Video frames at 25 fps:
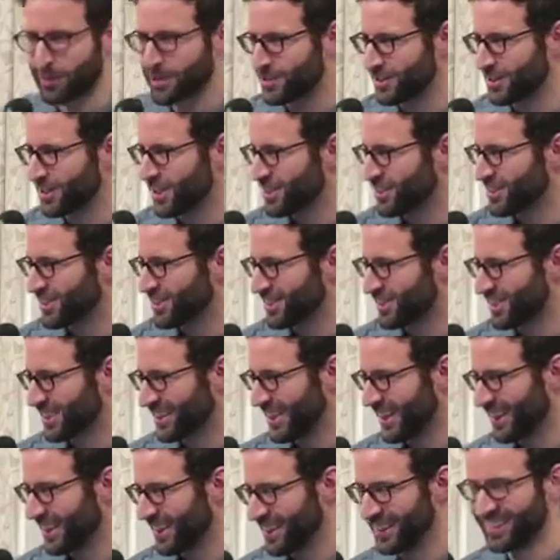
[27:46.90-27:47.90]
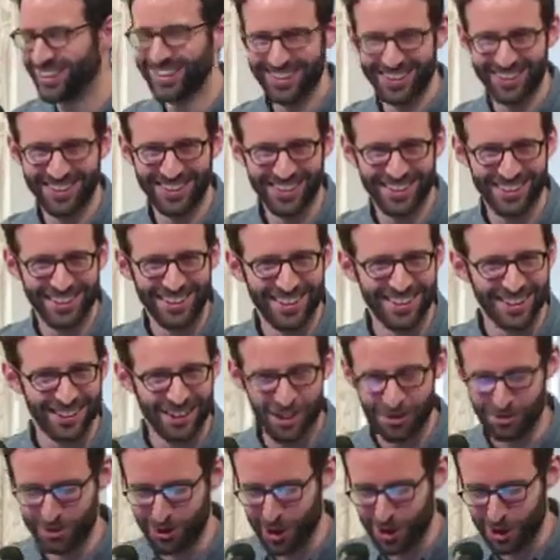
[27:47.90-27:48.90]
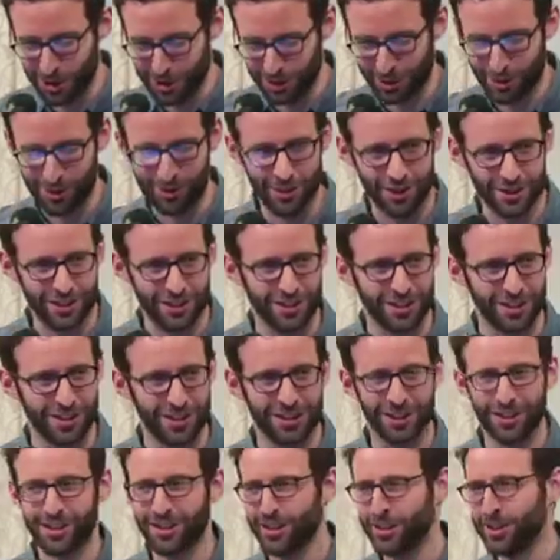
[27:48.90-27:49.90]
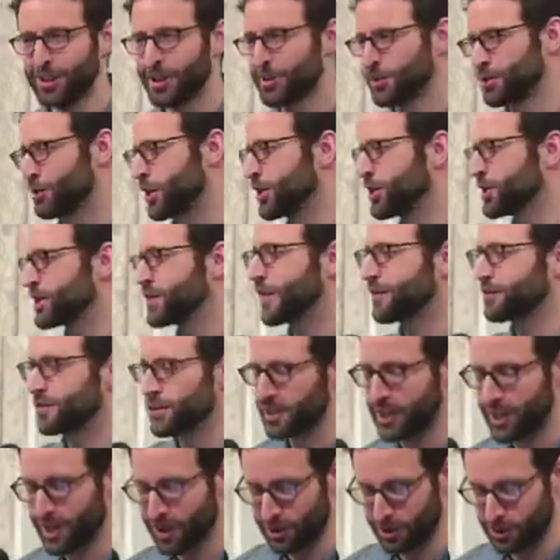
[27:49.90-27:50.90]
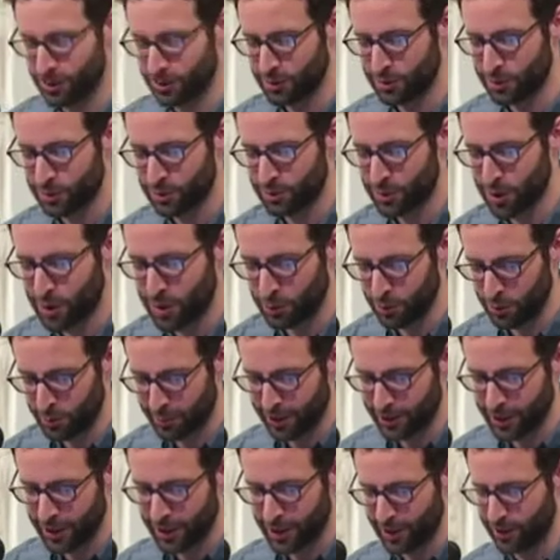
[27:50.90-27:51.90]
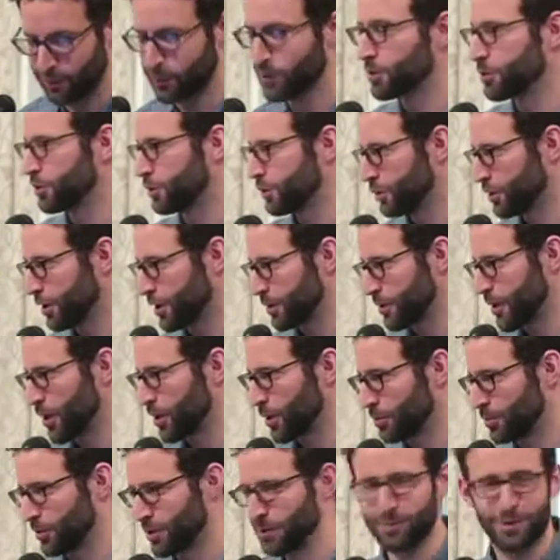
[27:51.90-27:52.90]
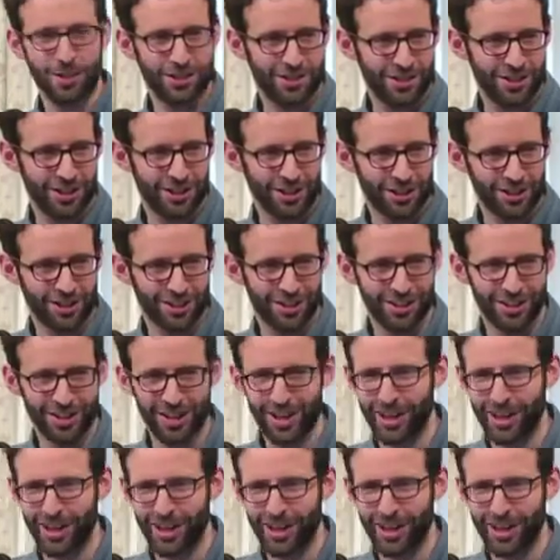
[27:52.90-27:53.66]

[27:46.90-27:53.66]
presentation today because we're not at the university. So I just have to tell you what it would be like if we were doing a PowerPoint presentation.